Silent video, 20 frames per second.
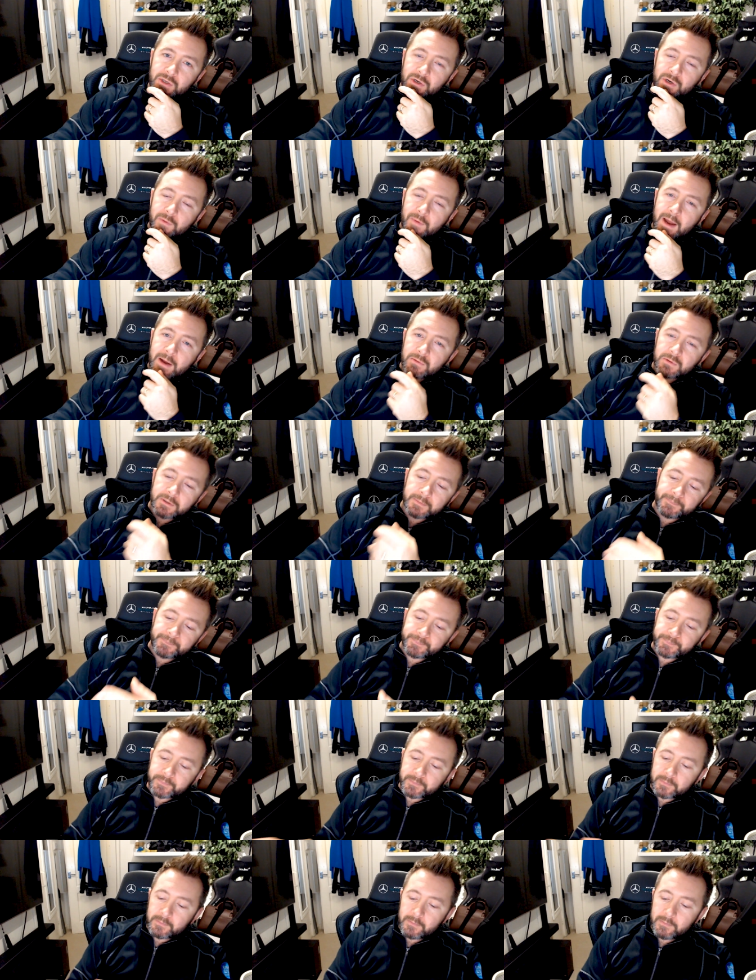stuck around
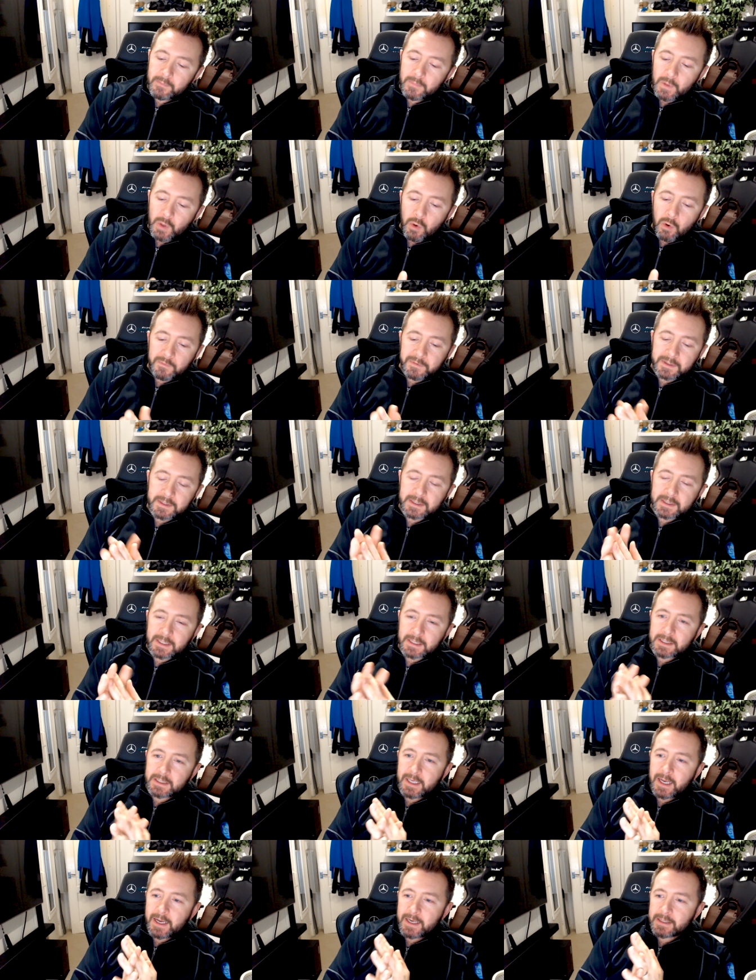over the
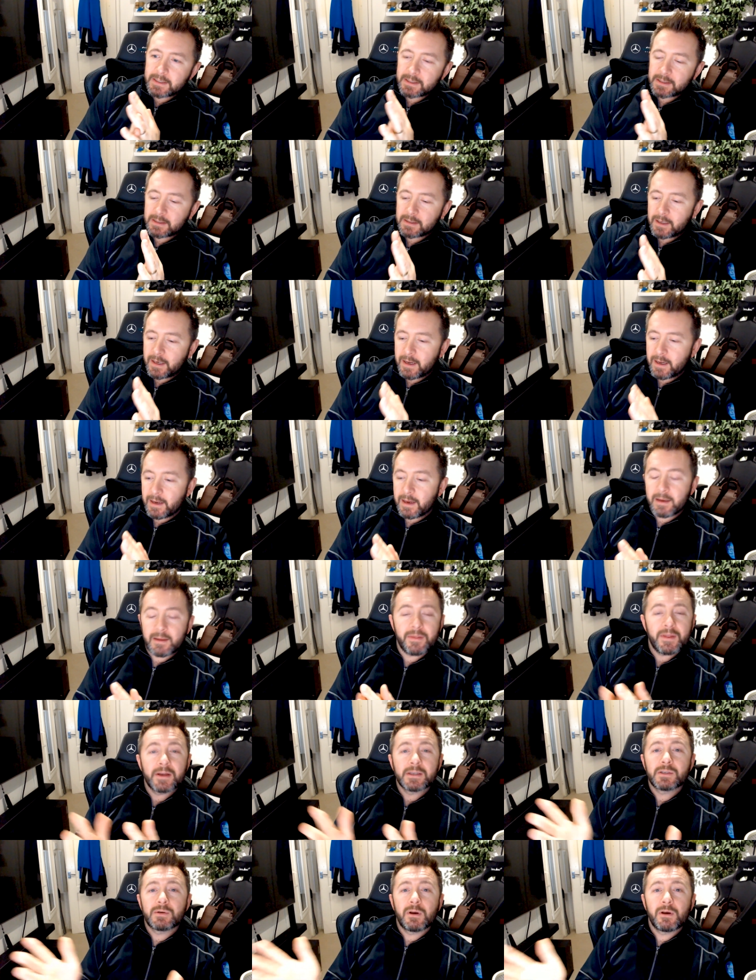6 years.
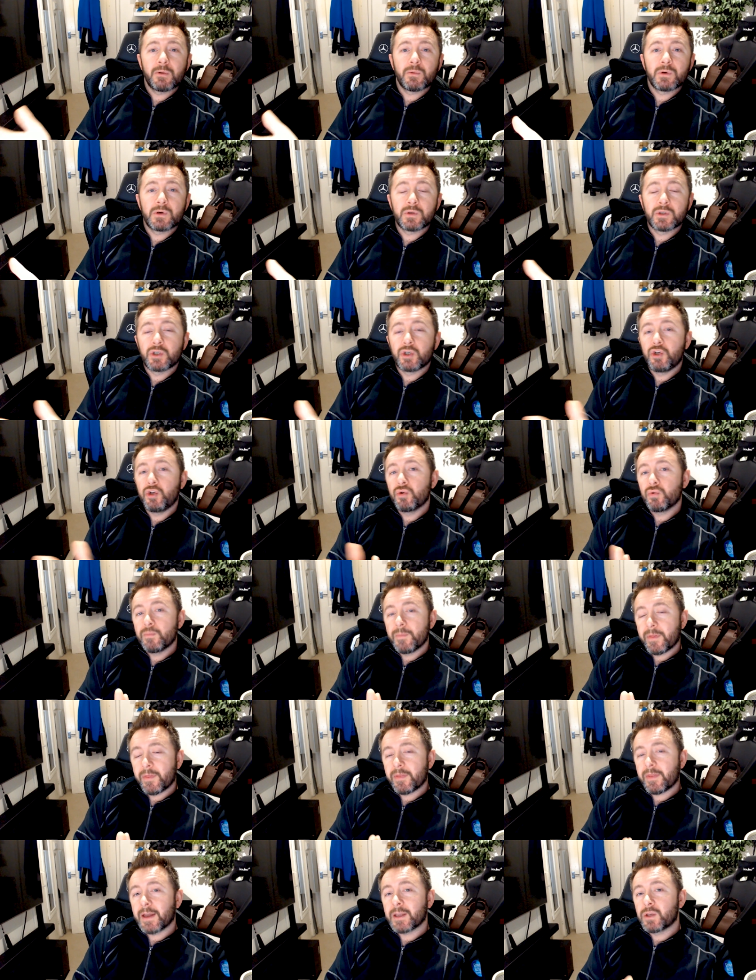Thanks to anyone who's new.
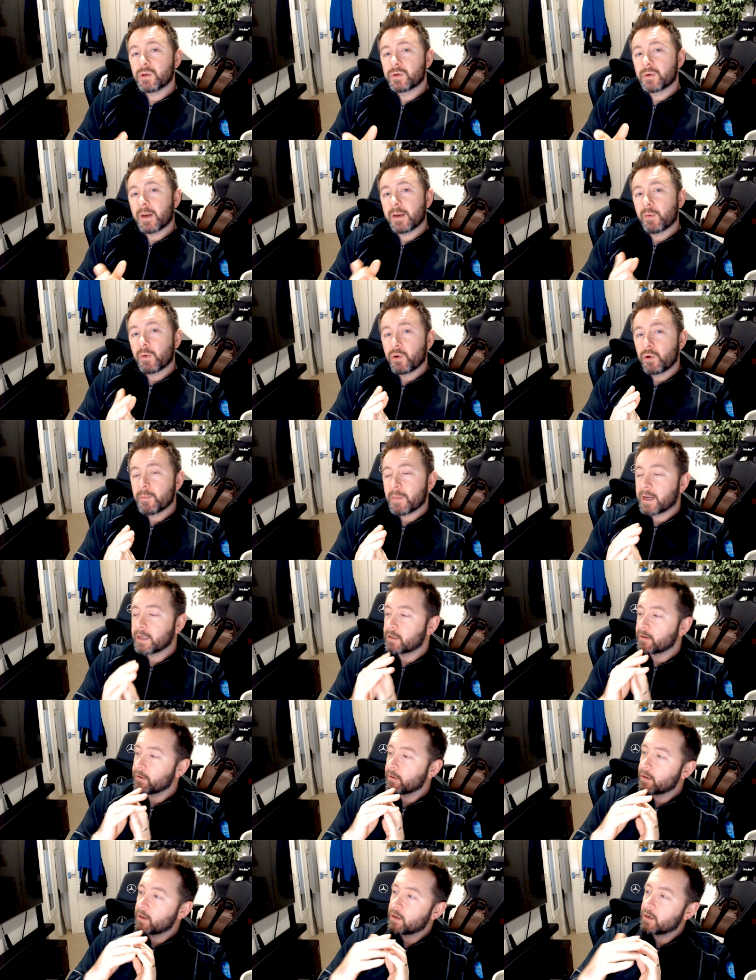Thank you to anyone who
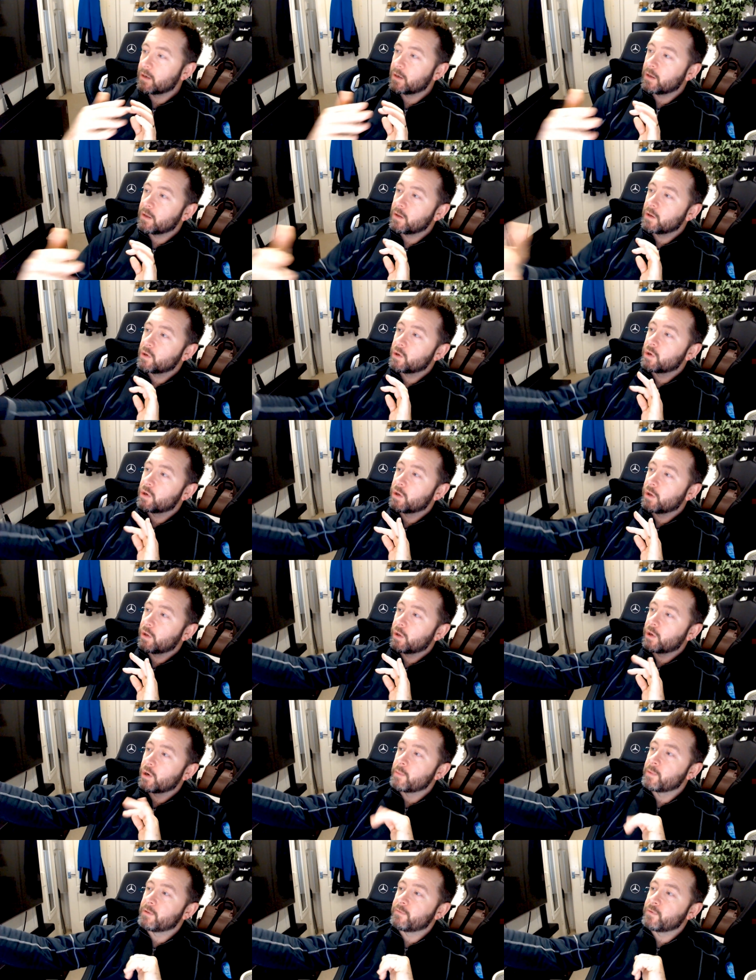might
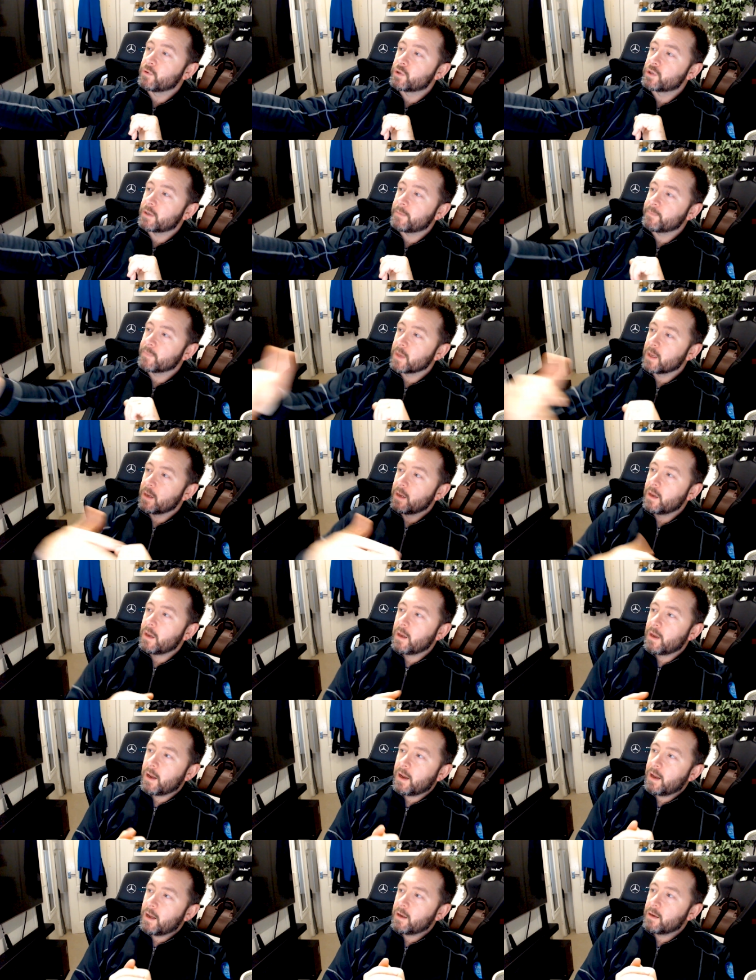come in the future.
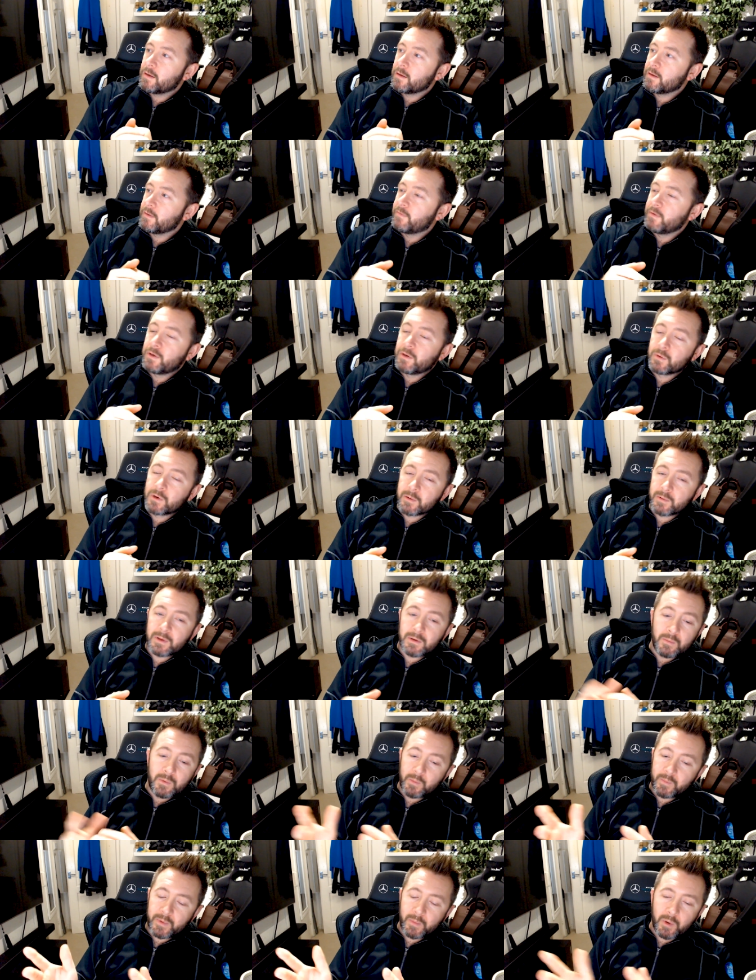If you do come,
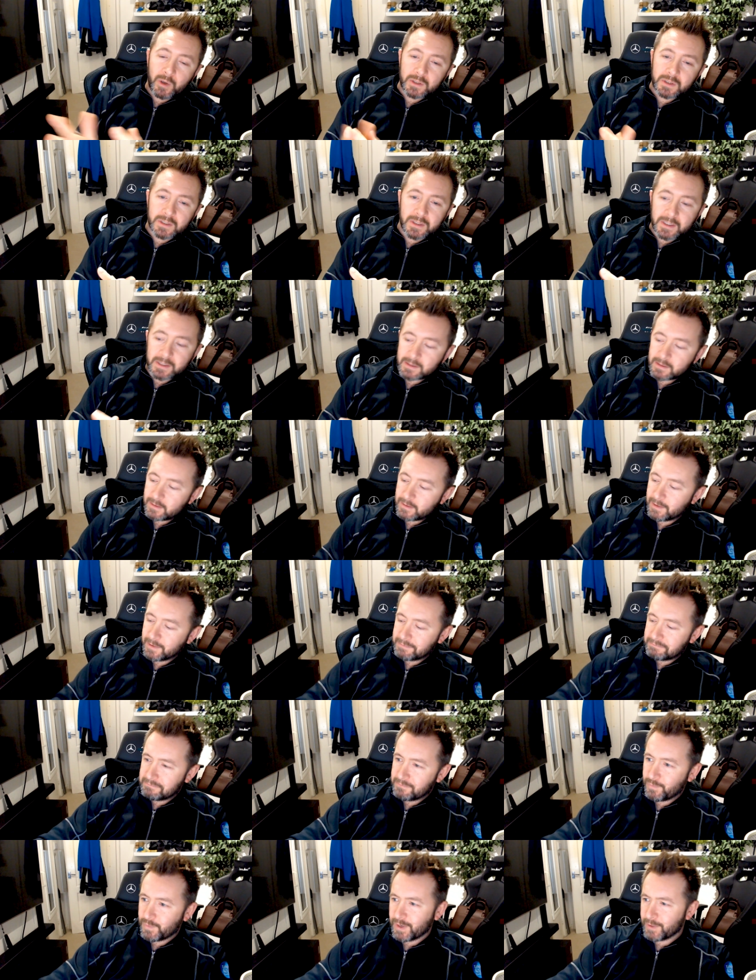you won't be watching this.
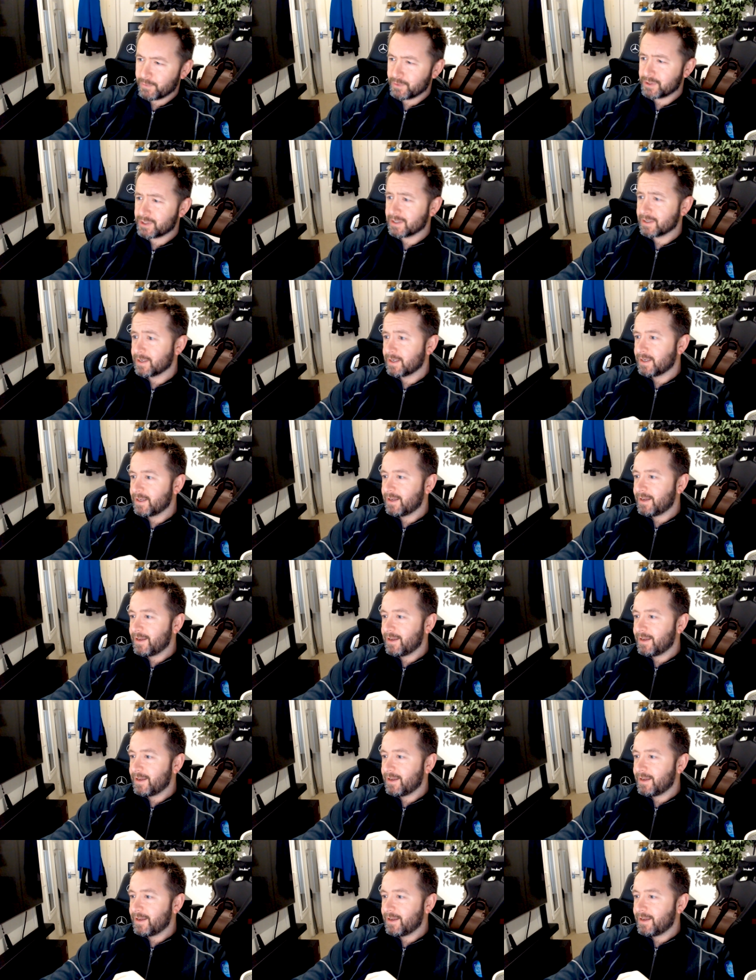Why would you?